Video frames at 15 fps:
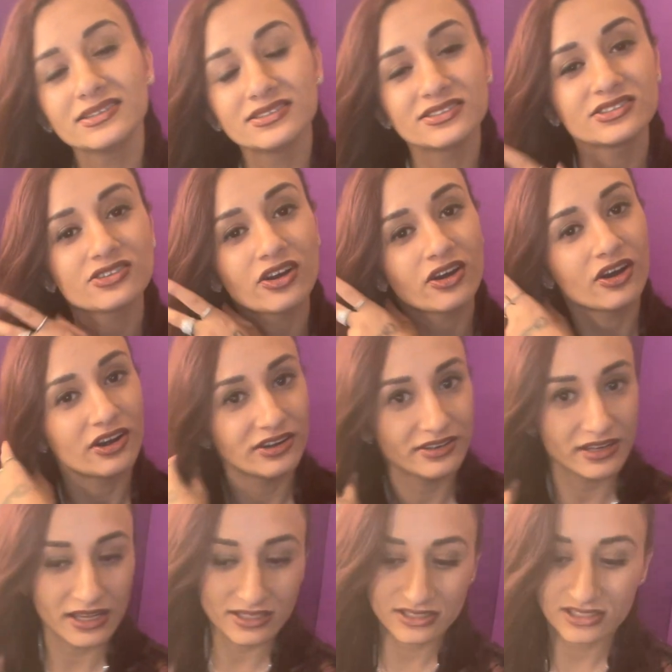to start our
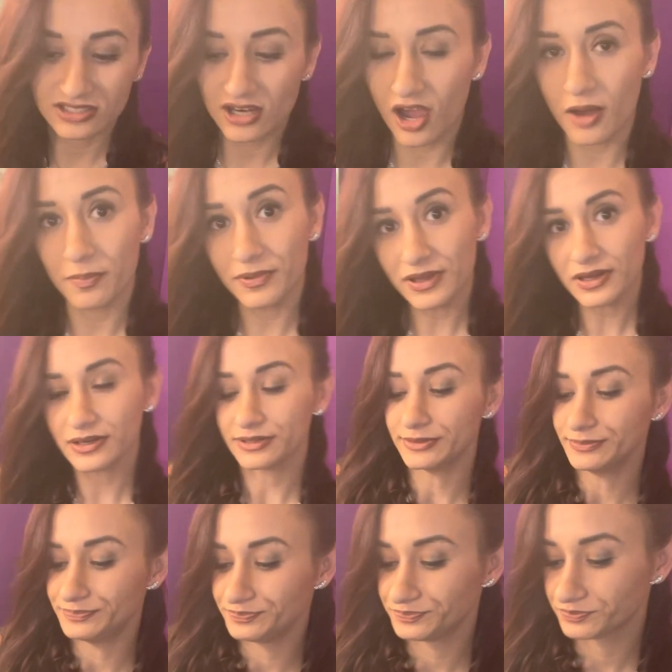next topic.
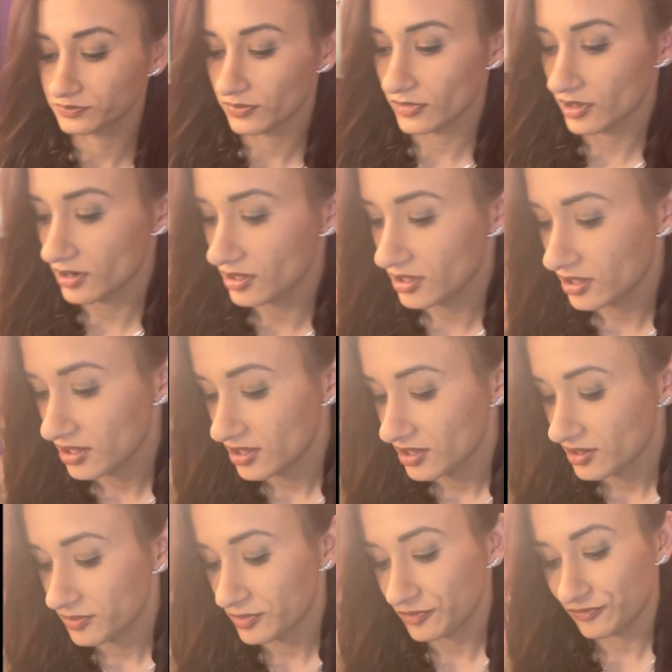
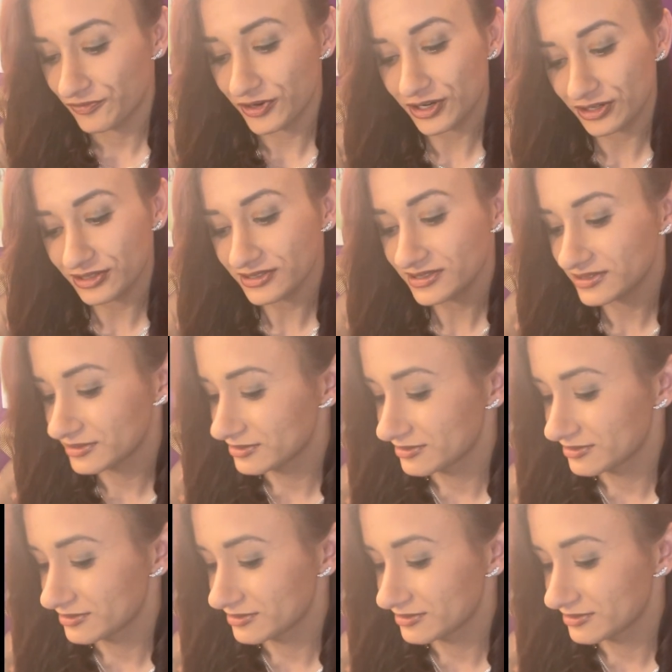But first,